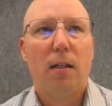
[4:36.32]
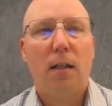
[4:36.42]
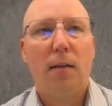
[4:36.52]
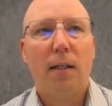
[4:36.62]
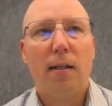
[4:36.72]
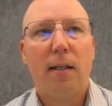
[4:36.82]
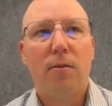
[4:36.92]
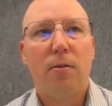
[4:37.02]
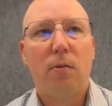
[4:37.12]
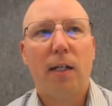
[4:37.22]
I think
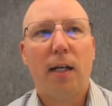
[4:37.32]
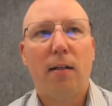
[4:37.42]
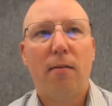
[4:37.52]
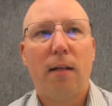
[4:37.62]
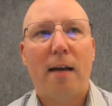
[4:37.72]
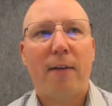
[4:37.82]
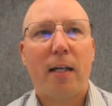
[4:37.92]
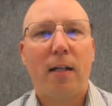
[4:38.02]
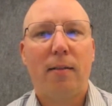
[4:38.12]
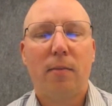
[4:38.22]
as you look at it and
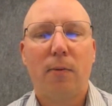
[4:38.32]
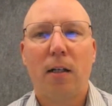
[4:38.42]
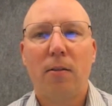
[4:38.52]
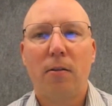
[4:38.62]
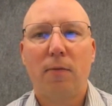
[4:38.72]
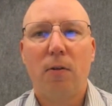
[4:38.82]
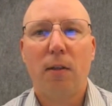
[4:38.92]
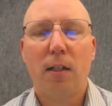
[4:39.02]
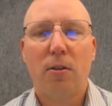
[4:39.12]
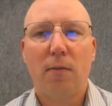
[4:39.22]
navigating as a sponsor, there's a few
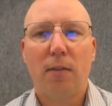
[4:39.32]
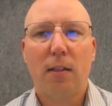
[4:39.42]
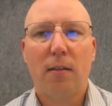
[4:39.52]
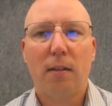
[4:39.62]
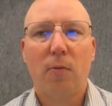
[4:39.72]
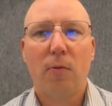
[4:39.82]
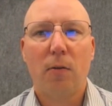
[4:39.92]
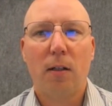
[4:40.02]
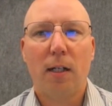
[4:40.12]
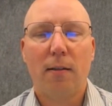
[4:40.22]
things you have to consider when
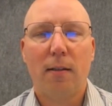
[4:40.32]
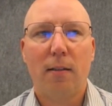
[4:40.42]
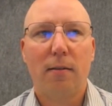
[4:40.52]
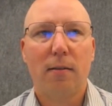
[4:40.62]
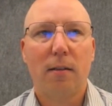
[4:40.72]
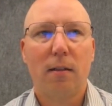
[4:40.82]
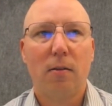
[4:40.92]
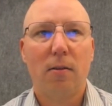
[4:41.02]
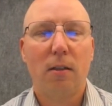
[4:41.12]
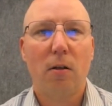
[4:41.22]
you look at this.
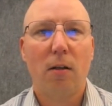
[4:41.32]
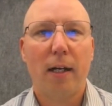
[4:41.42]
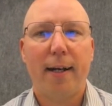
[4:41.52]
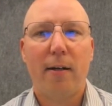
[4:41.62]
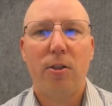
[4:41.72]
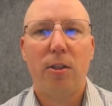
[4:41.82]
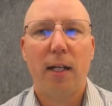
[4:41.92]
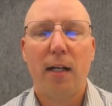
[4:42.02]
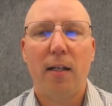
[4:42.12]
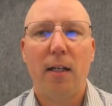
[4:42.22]
There's still a lot of
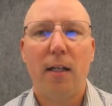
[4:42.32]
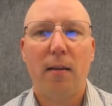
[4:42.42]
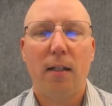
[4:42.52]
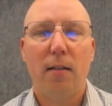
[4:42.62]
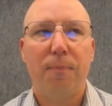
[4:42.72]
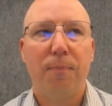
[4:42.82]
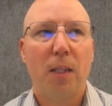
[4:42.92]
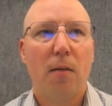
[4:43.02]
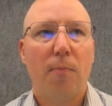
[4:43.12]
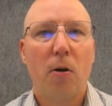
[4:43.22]
heterogeneity in the
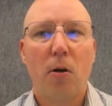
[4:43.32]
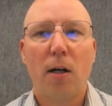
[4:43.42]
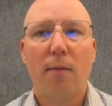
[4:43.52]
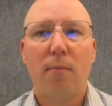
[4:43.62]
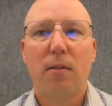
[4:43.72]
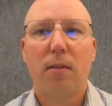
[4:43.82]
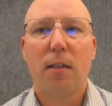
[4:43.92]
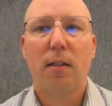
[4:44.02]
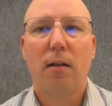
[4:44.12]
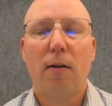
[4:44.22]
programs
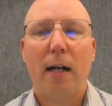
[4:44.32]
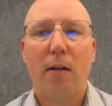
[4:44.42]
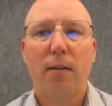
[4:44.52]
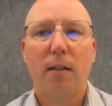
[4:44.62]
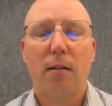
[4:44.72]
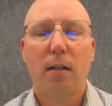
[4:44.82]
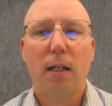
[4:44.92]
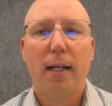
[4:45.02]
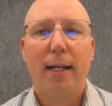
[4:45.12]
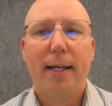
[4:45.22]
that are out there.
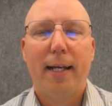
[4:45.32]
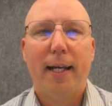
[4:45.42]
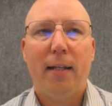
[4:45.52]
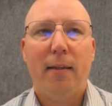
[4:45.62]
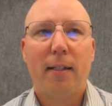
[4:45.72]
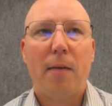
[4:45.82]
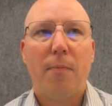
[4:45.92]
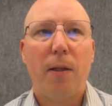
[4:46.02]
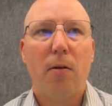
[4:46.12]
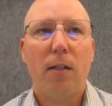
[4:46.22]
And the
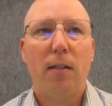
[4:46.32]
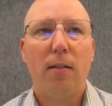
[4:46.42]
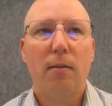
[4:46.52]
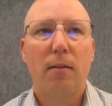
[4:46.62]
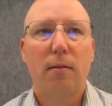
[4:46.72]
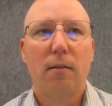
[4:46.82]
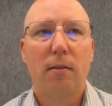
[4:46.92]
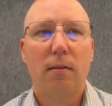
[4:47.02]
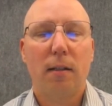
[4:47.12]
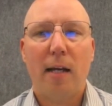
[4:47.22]
capability is
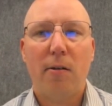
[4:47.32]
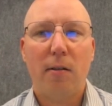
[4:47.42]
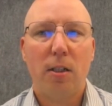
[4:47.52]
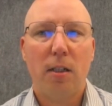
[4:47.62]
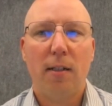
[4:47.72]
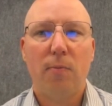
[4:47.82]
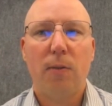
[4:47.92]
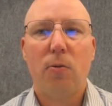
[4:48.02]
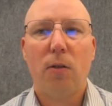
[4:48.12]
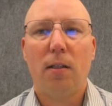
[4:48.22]
heterogeneous
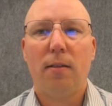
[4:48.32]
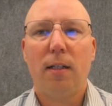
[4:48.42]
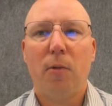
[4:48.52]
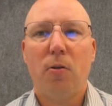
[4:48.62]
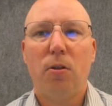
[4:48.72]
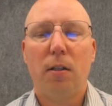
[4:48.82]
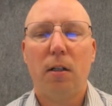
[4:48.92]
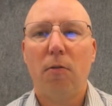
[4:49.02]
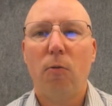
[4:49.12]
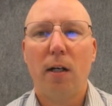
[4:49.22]
between the CMOs you
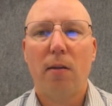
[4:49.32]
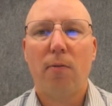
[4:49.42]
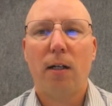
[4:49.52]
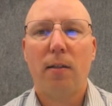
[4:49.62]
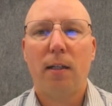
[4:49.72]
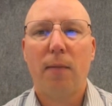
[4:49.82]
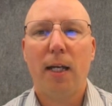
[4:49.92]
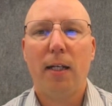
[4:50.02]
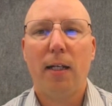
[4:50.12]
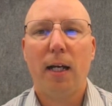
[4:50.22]
go with, right? They
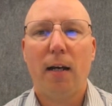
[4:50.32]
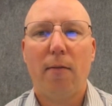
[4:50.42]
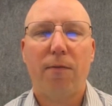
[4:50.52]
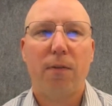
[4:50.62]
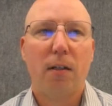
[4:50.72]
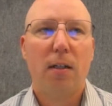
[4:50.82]
may have,